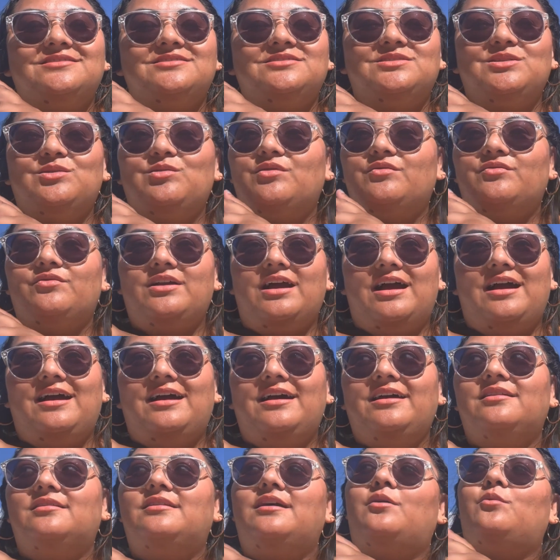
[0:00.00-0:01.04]
so of
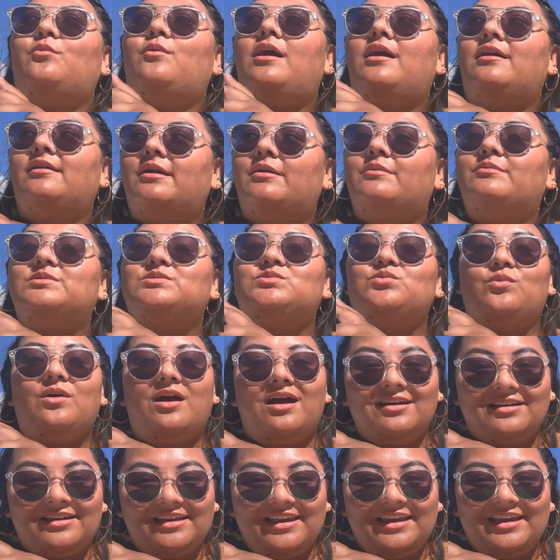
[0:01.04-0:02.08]
God that while I was
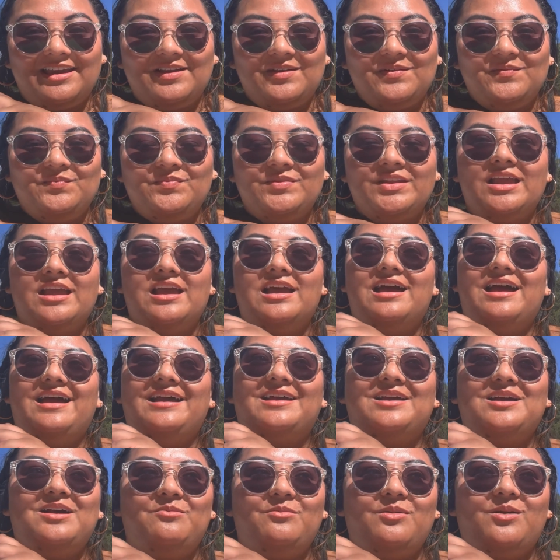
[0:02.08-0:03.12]
walking, I
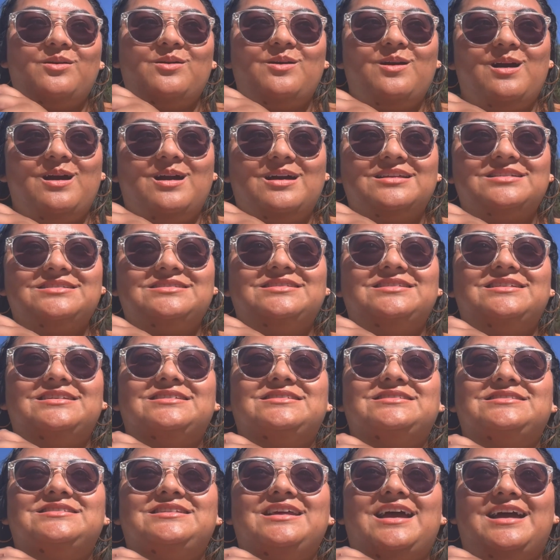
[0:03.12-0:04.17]
come across this
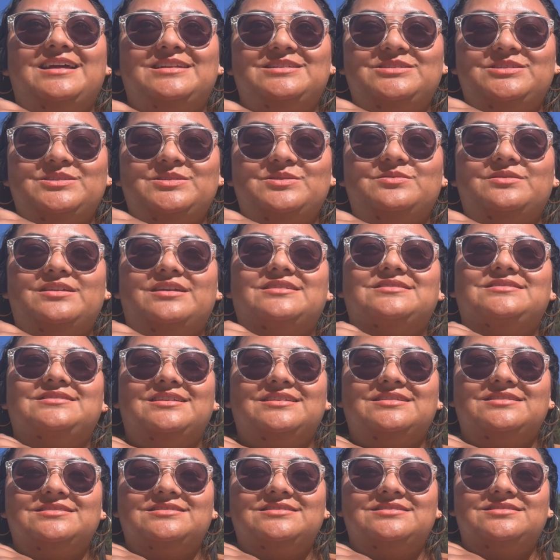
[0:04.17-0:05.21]
statue that
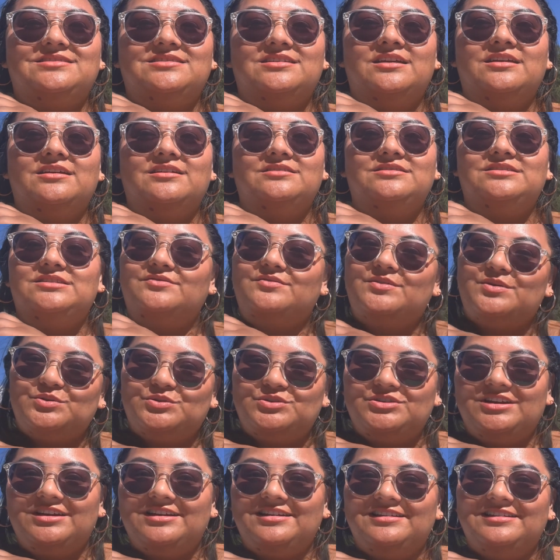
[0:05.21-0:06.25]
says,
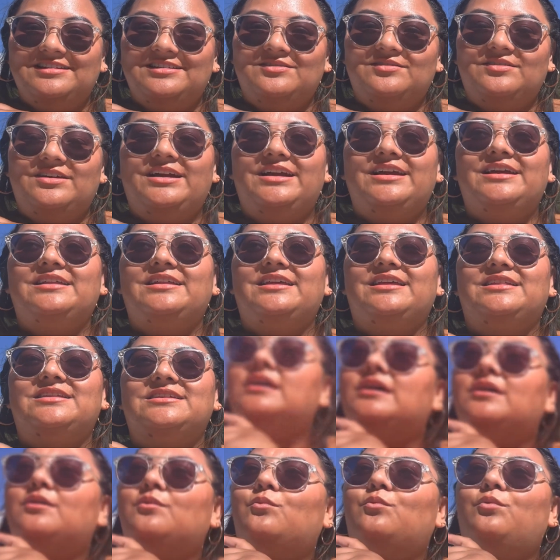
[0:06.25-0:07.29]
devotion, right? Like,
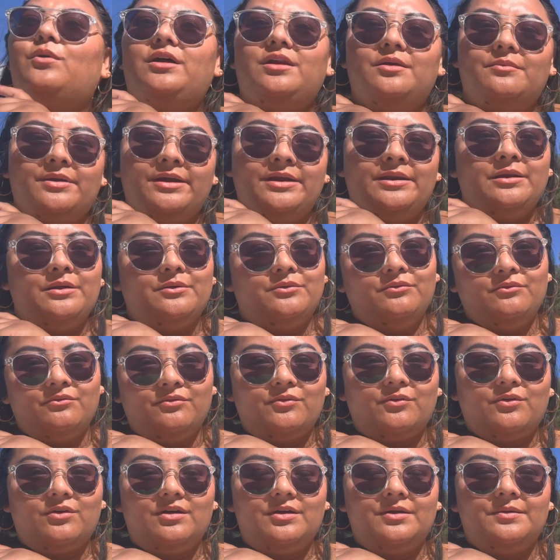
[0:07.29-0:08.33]
what am I known
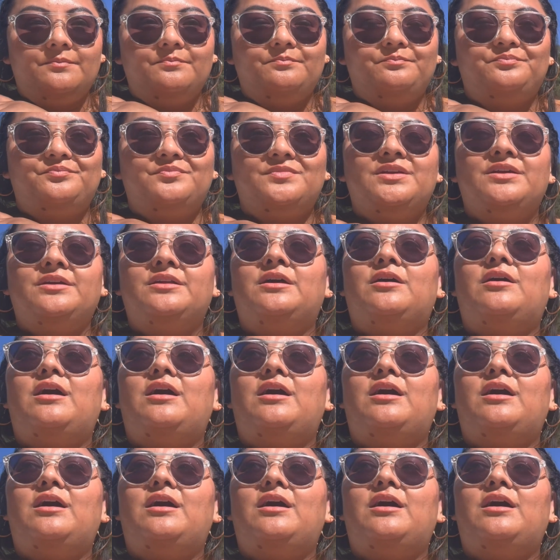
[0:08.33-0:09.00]
for? You know,